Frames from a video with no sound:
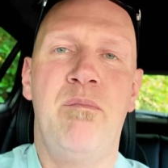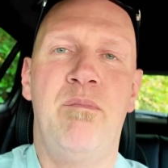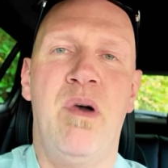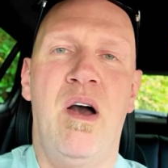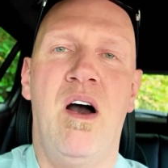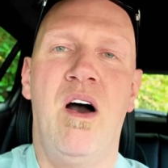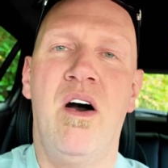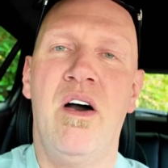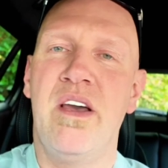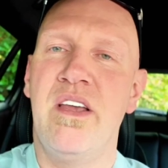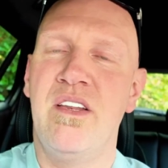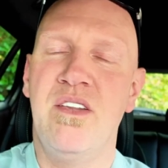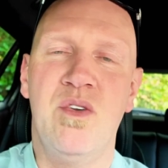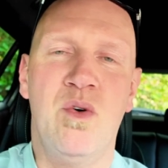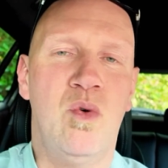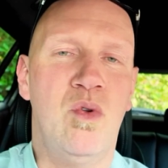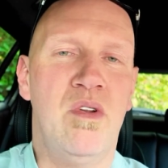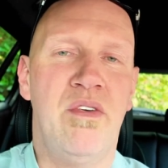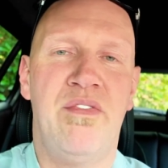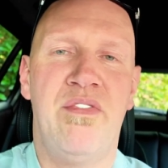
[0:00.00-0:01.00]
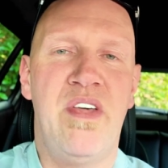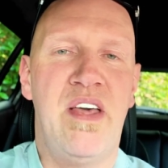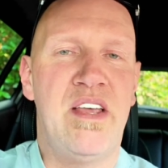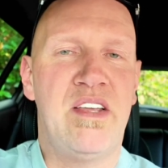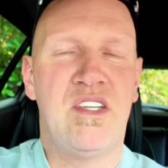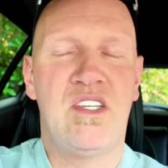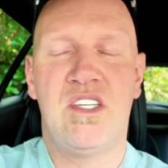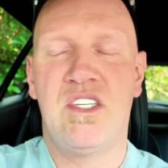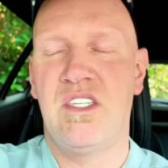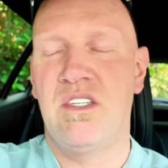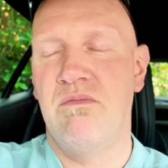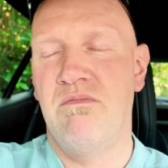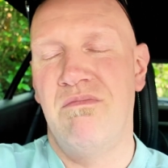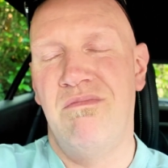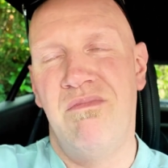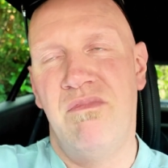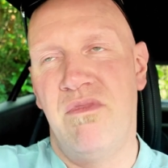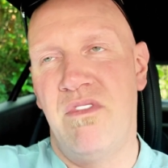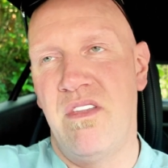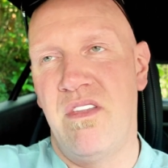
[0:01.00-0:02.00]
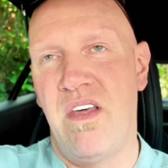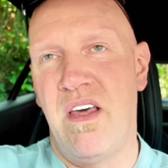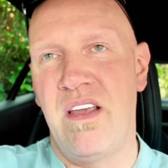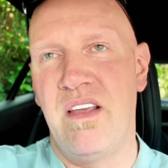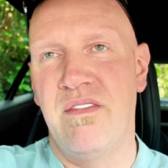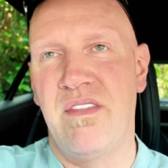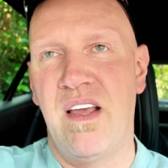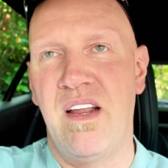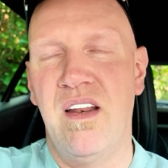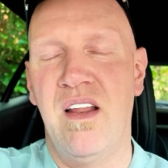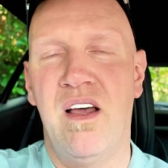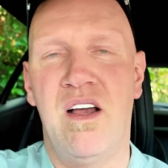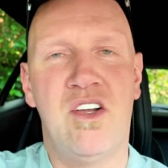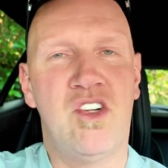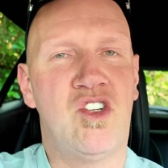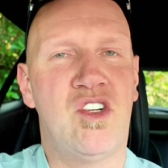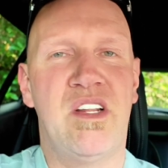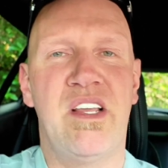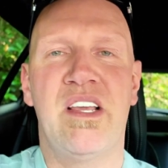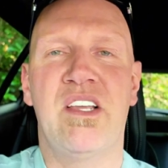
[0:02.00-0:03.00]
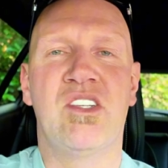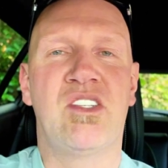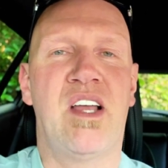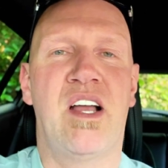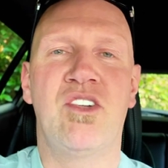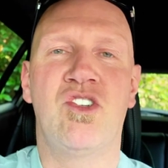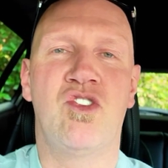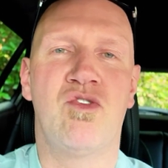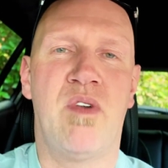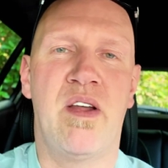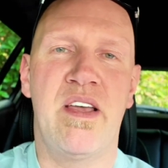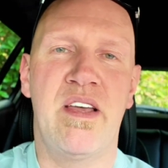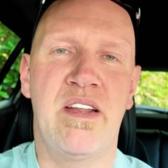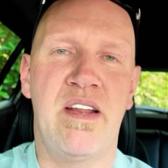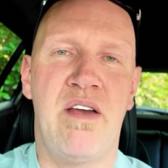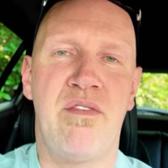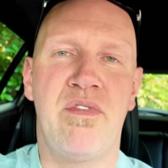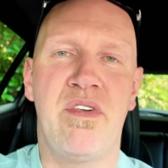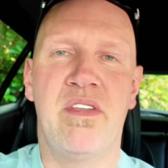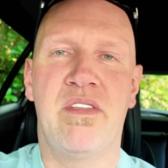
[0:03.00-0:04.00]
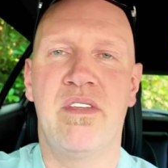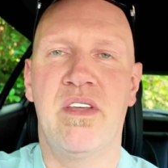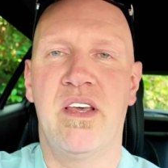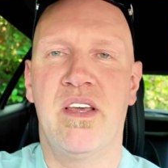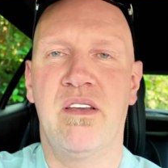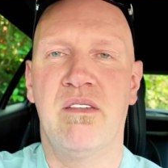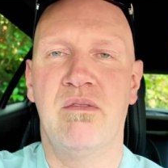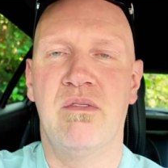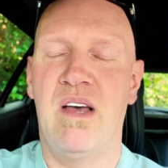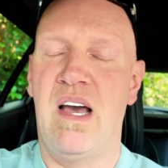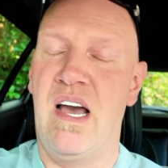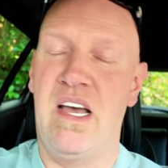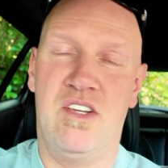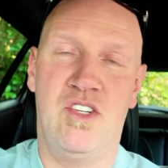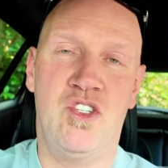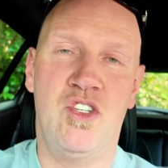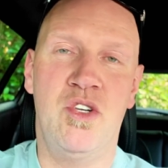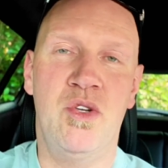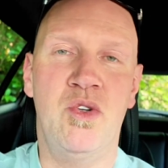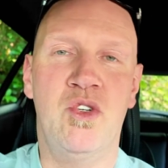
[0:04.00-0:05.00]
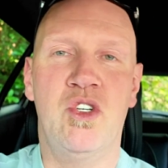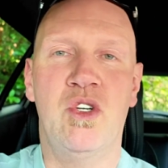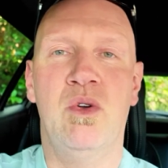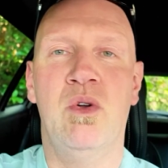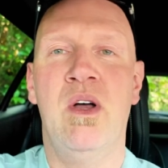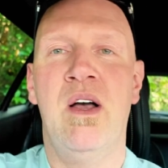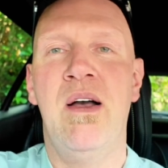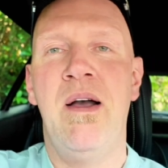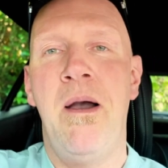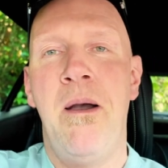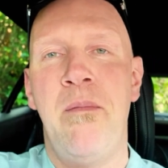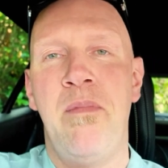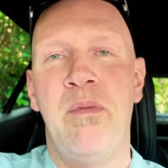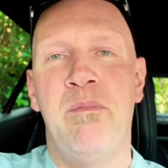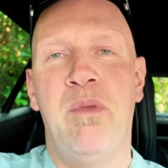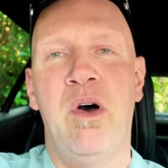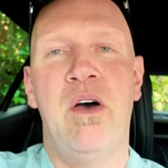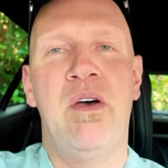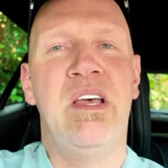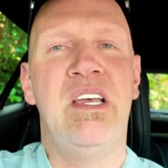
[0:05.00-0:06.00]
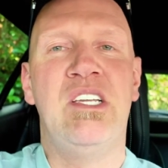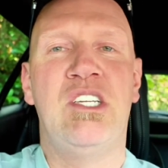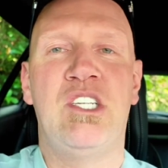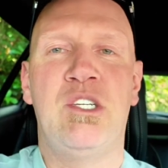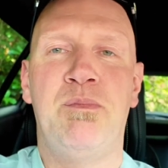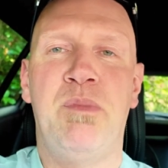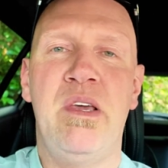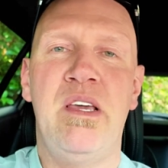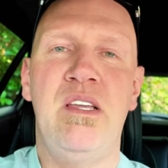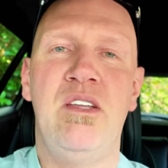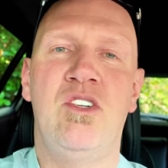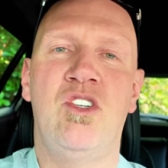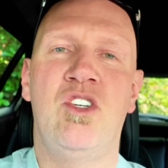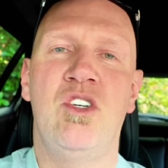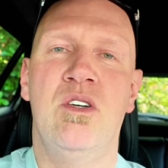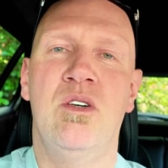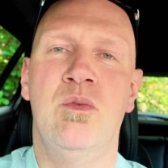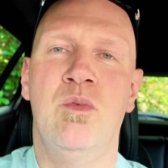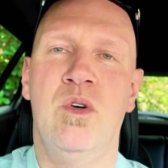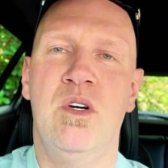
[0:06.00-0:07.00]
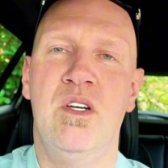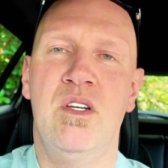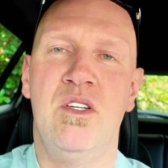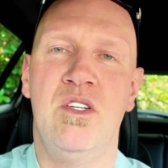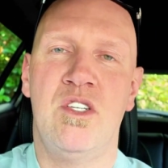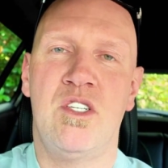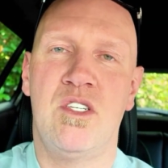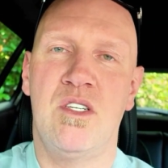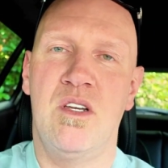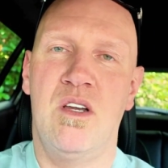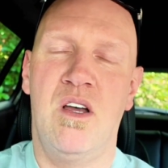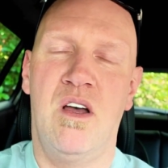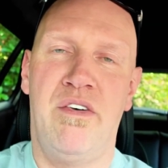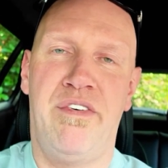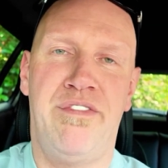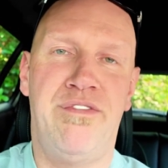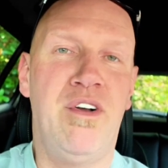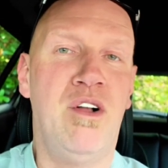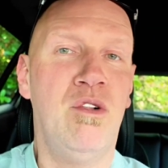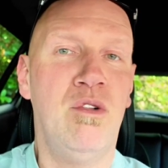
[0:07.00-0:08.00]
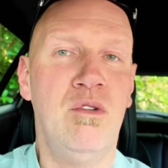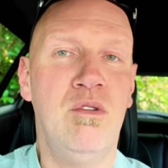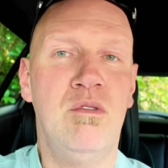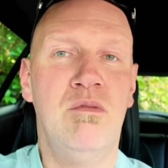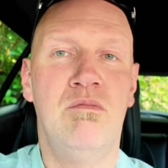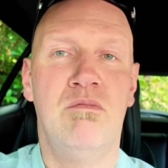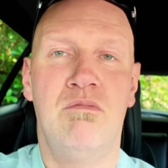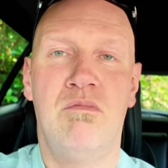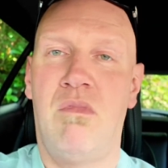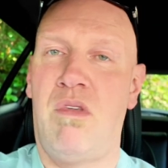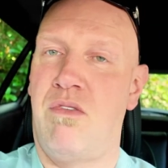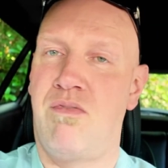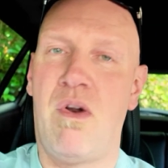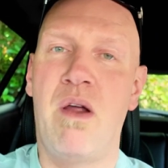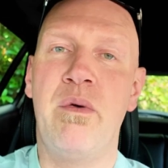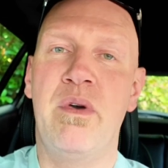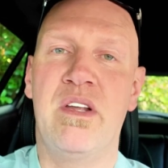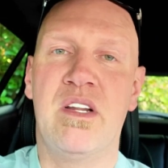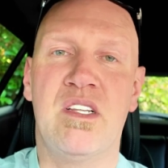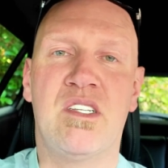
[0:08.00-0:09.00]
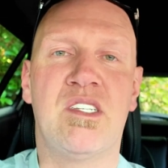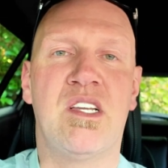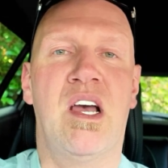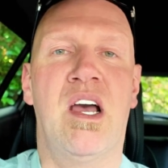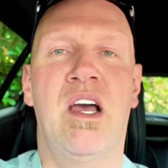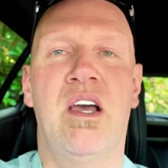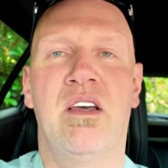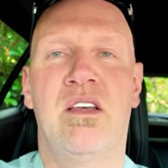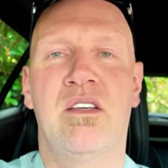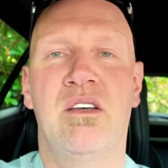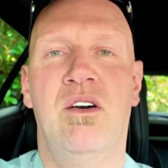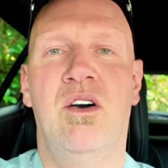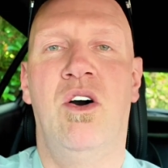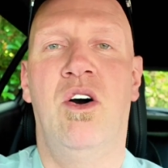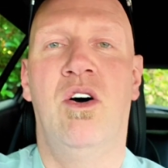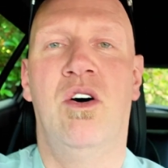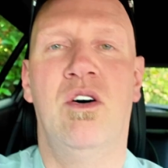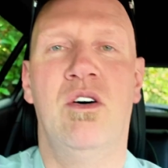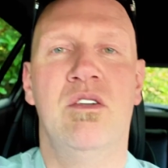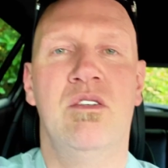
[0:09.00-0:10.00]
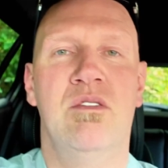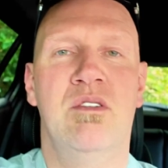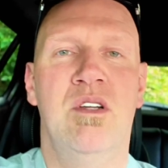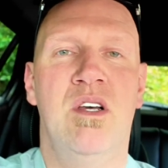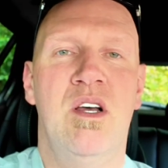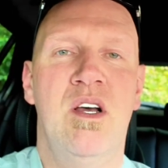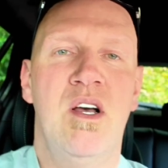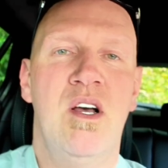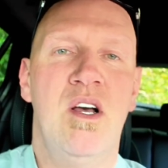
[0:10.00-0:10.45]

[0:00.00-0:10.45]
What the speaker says: behind all of this, they largely exaggerated everything as usual. But his speech was a full-throated attack on